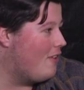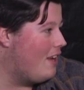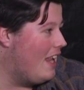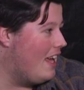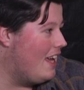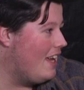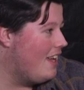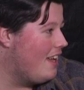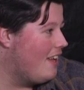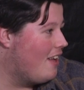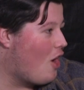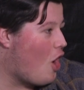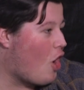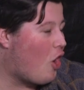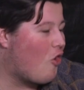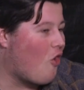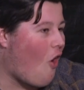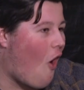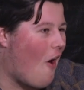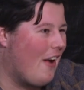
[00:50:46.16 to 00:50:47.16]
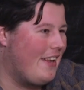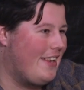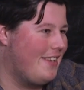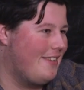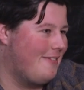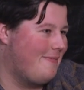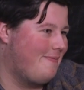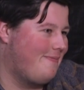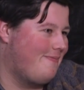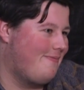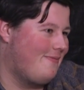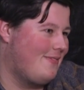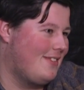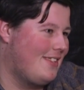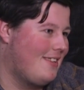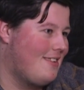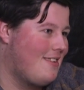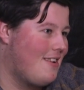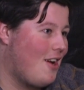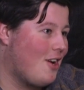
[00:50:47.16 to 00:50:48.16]
Genuinely cried.
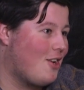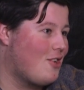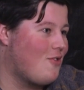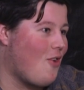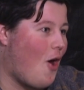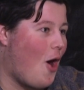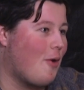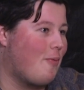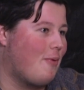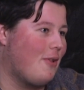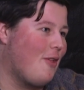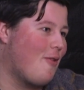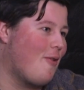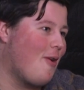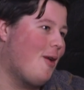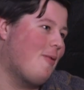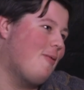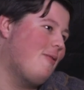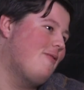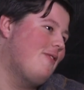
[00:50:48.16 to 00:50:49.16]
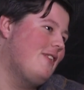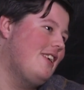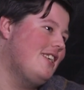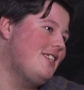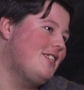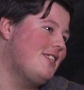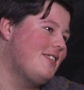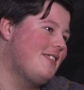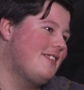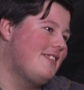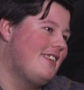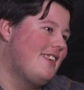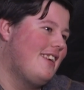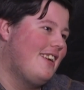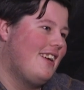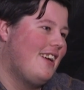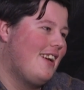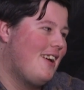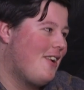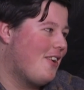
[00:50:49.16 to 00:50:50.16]
Cried when the third one finished.
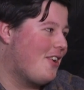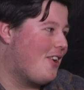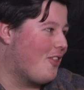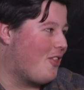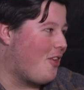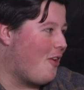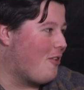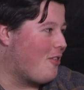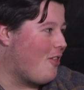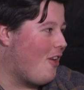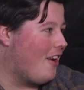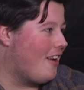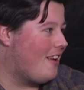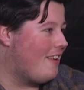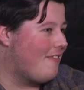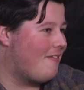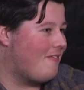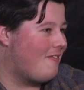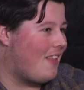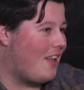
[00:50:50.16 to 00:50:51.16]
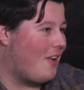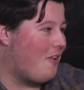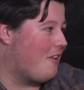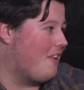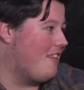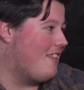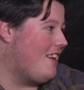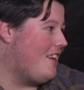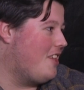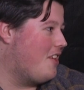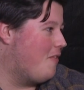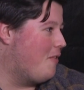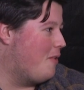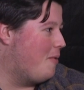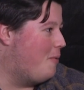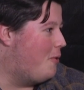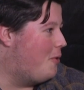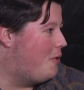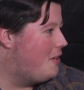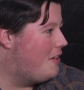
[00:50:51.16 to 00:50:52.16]
Because I was like, they're not going to see each other
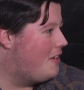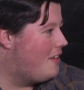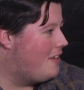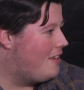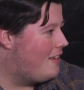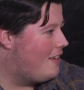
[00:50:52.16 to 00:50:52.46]
anymore.